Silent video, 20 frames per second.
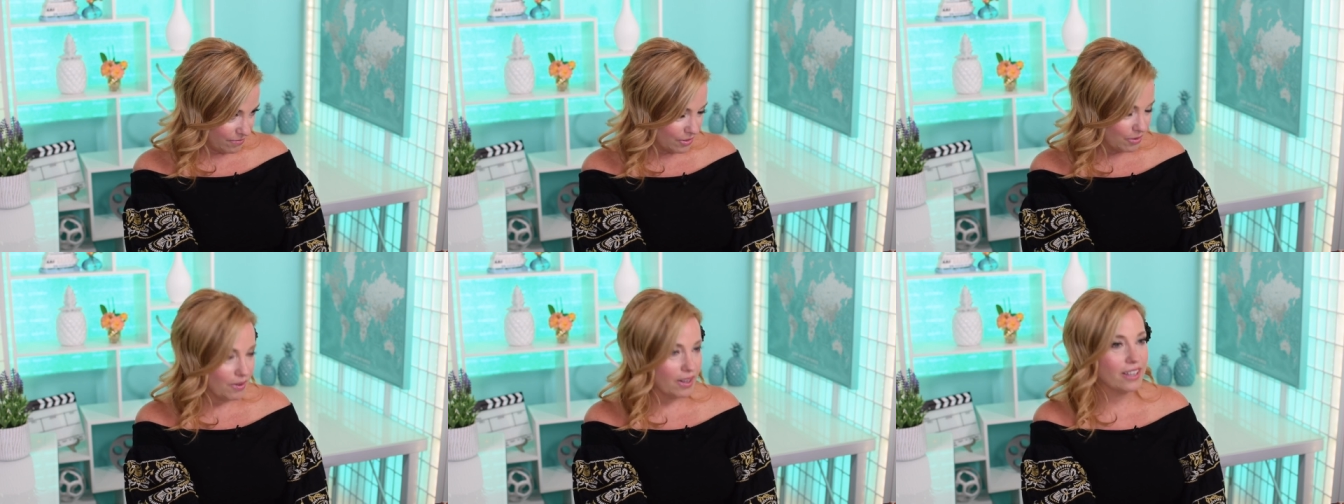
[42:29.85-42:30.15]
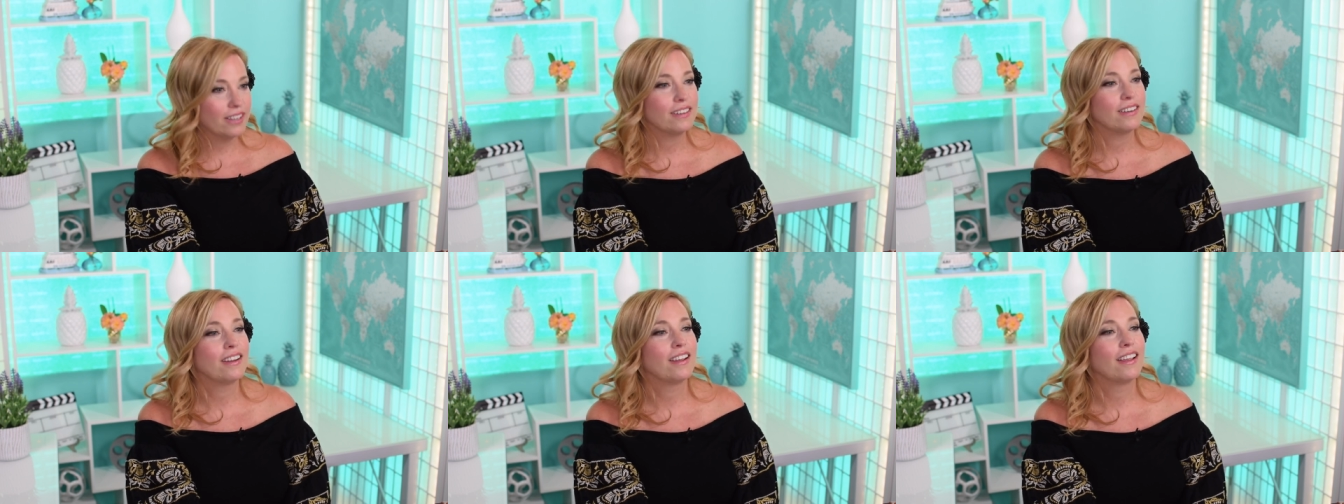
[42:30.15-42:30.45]

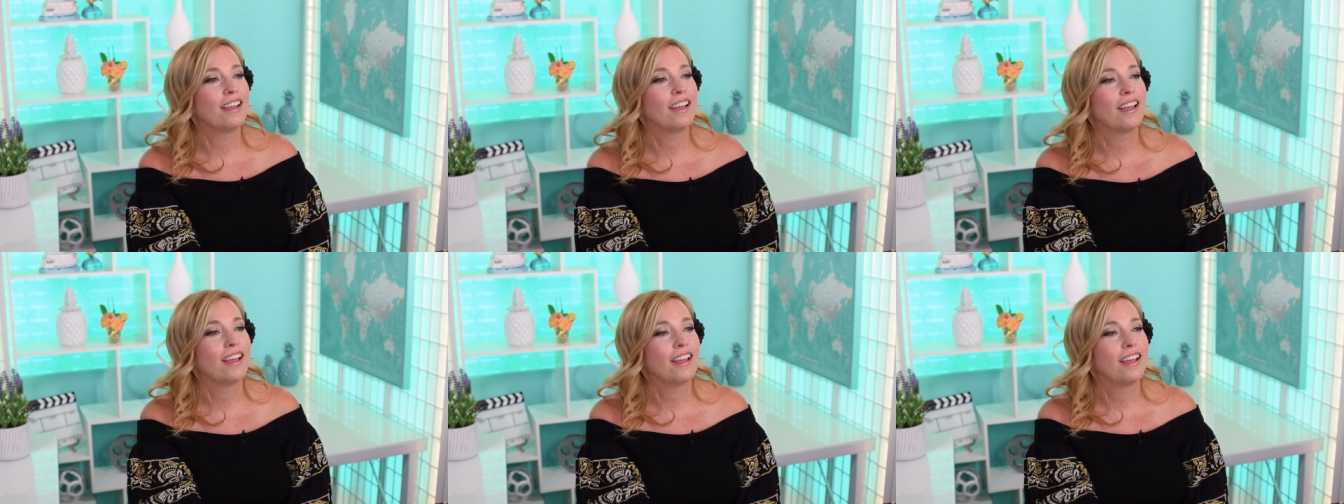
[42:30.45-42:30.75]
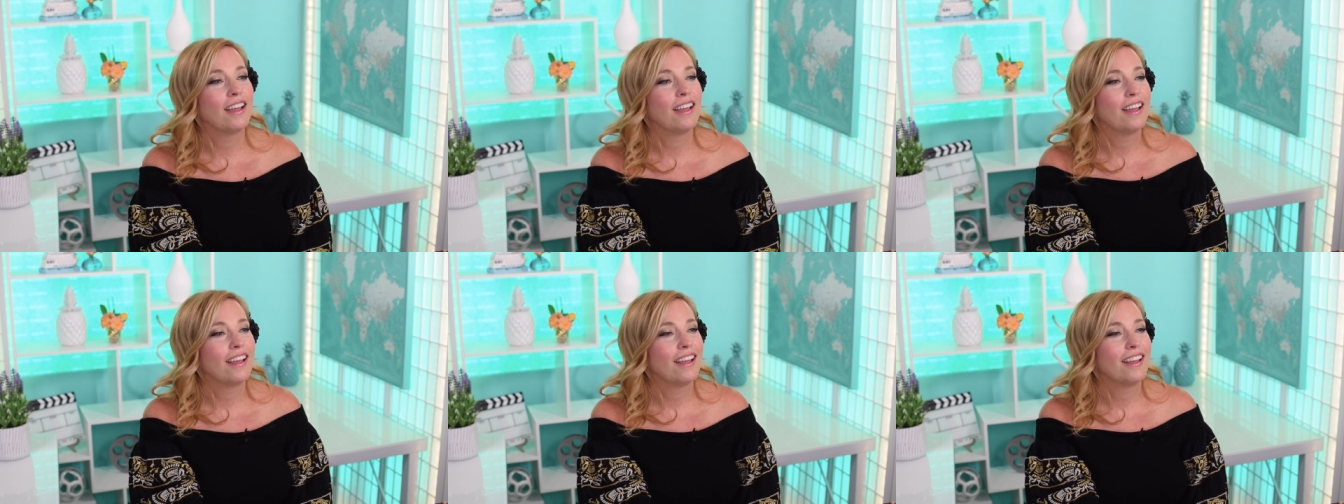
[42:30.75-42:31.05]
What?
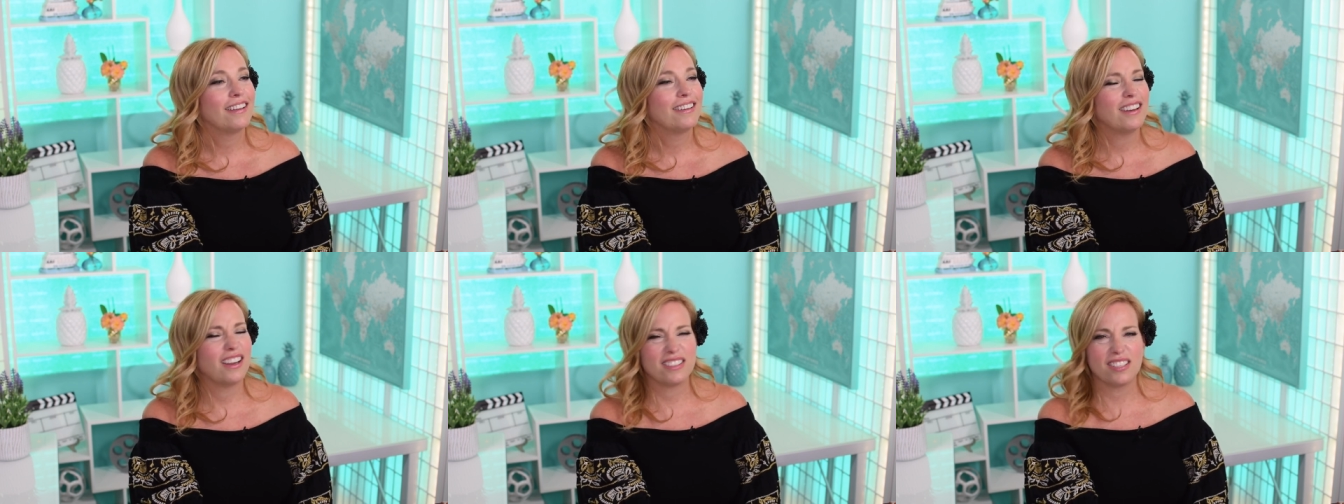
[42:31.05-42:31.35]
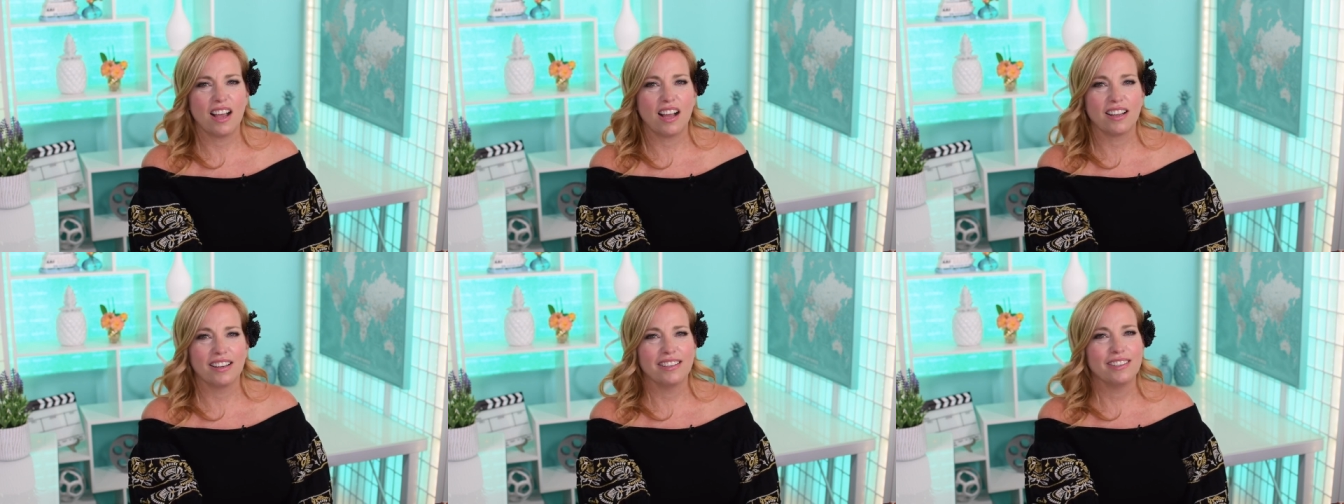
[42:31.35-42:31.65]
Not
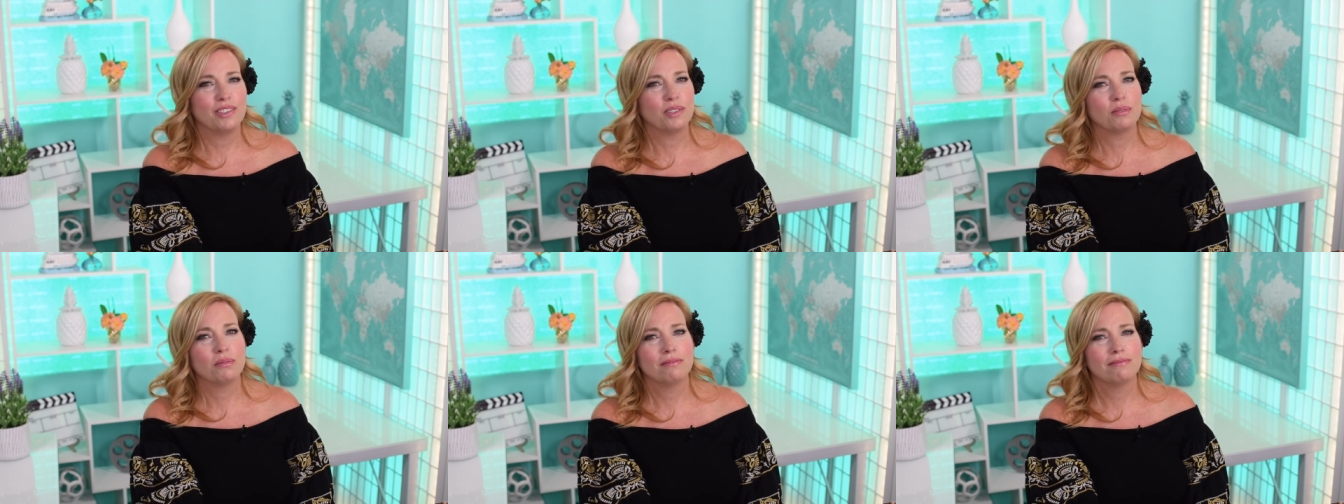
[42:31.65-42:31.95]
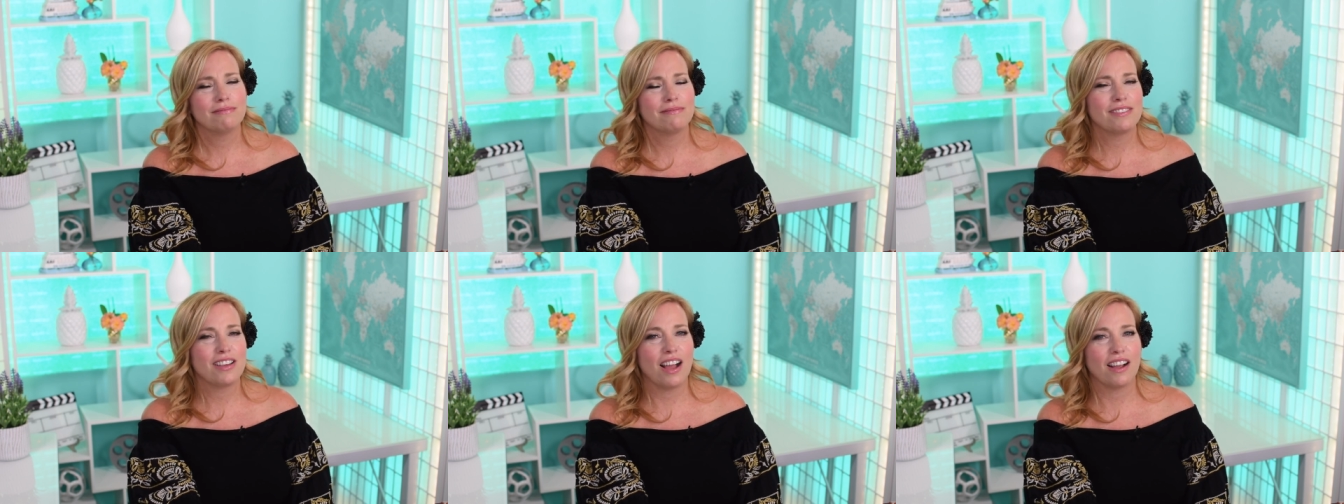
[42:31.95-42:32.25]
talking to you.
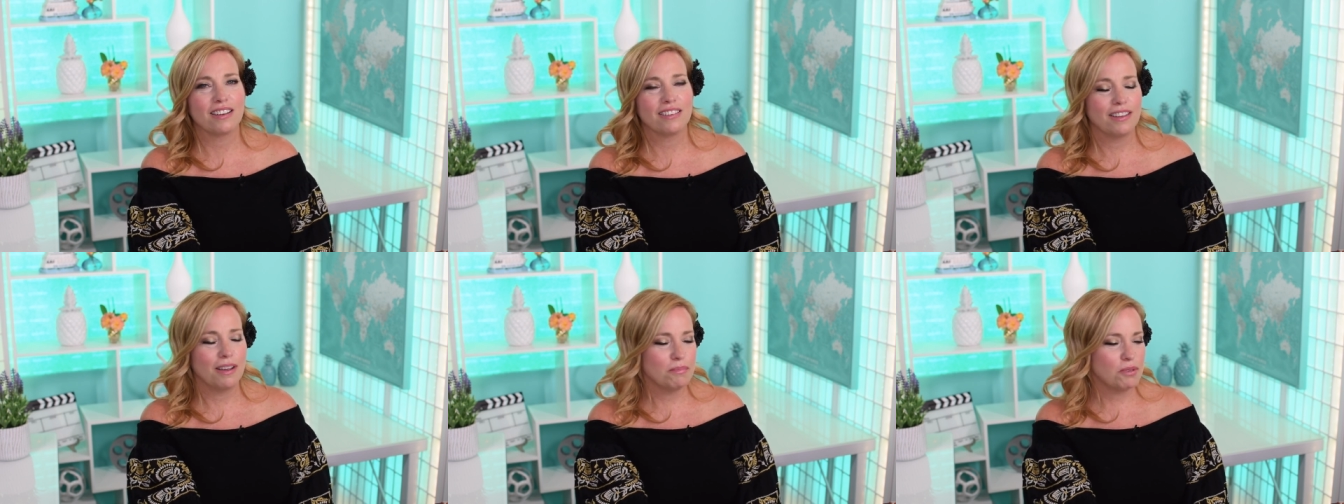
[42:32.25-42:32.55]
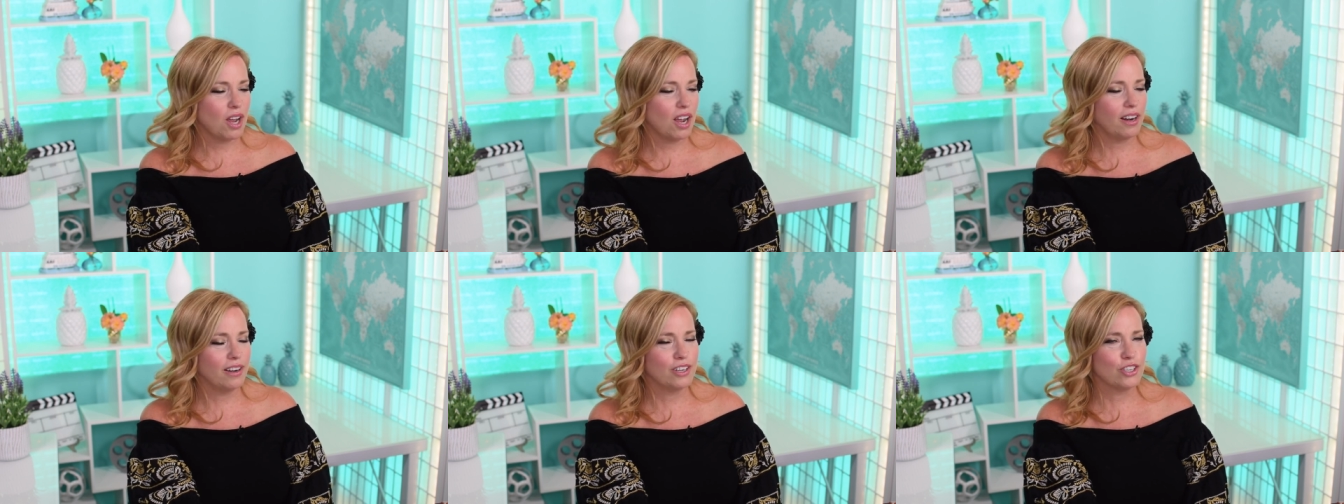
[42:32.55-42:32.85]
Talking. To, I'm
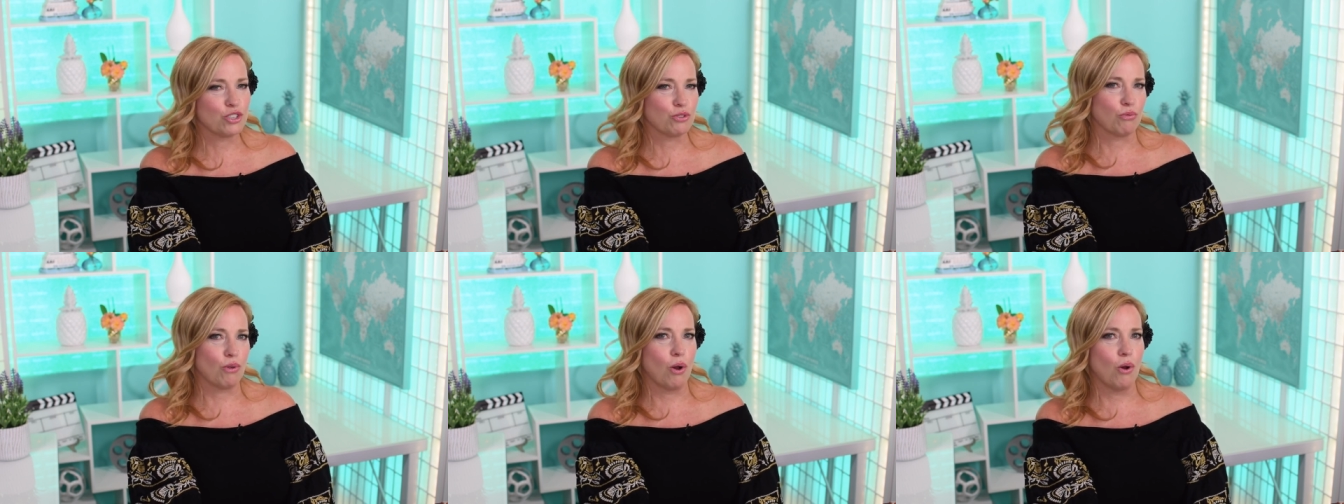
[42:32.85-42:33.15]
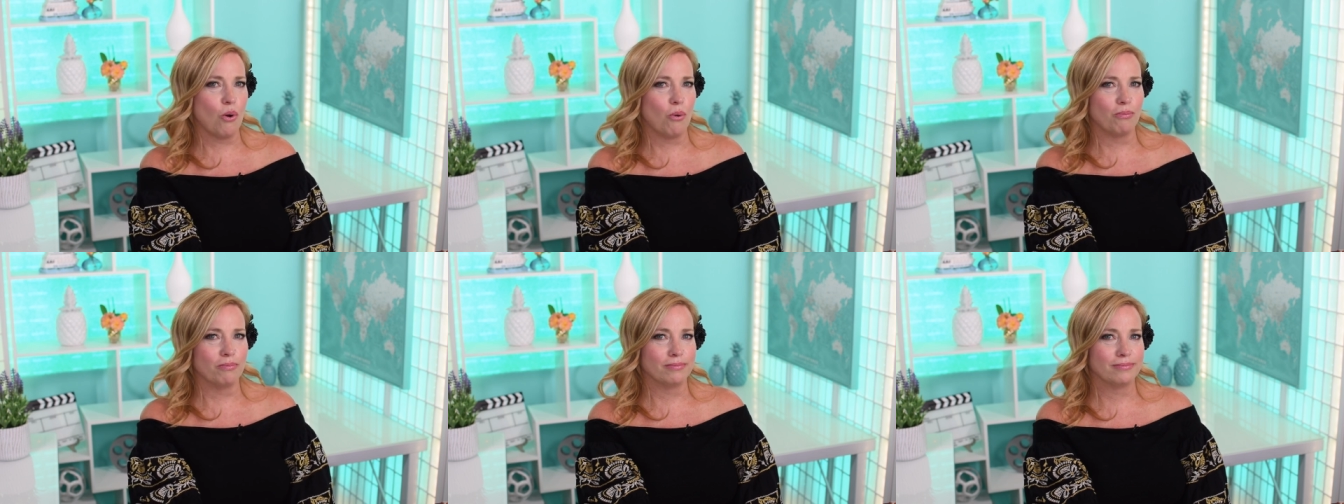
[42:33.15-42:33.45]
talking to
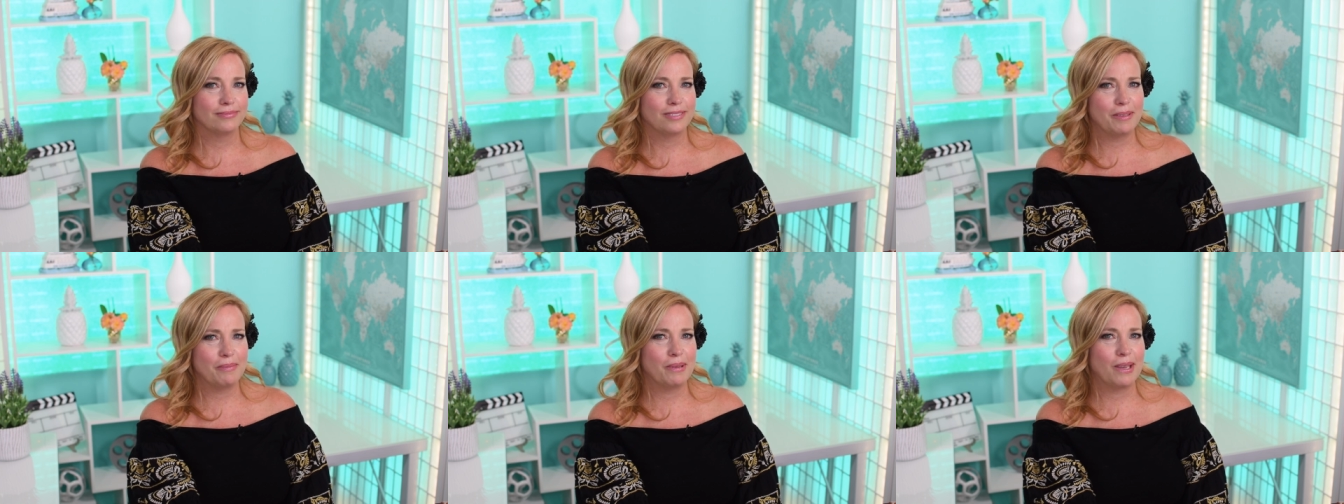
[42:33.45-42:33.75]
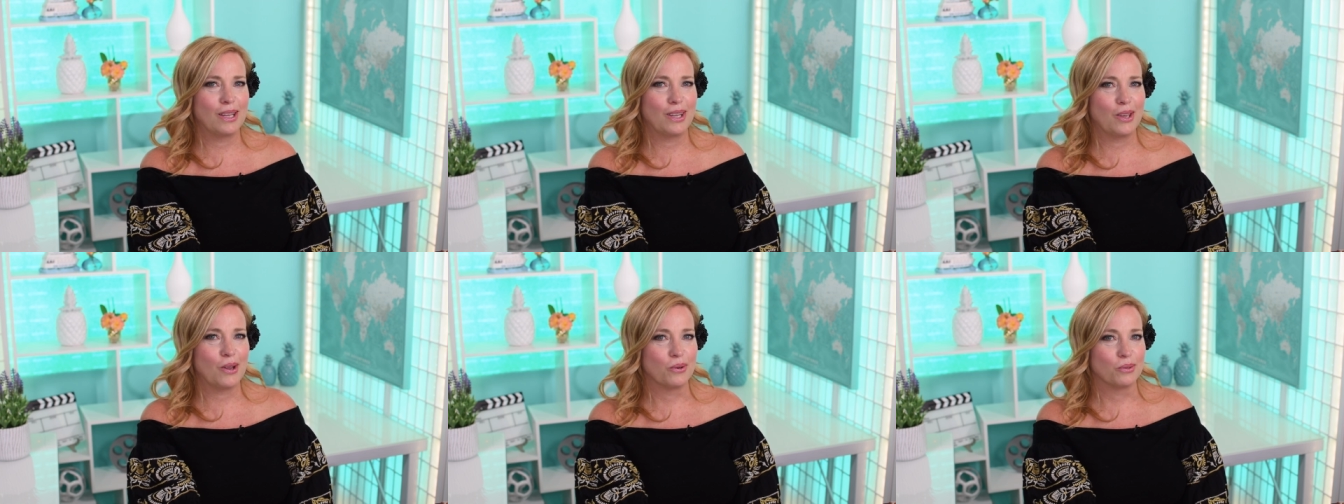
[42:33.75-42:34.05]
Jerome. Leave me
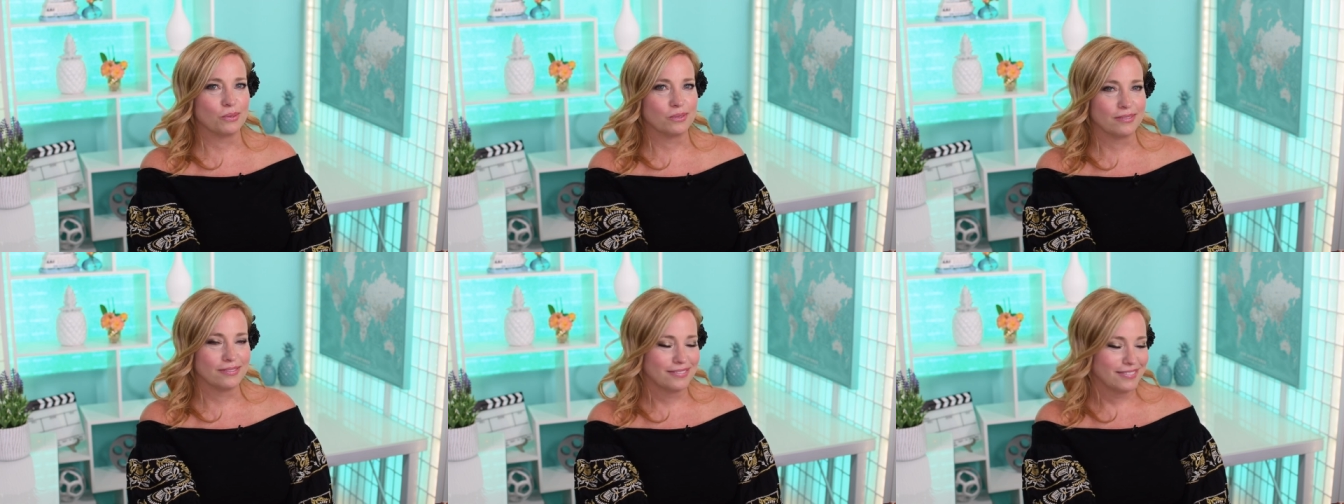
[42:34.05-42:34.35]
alone.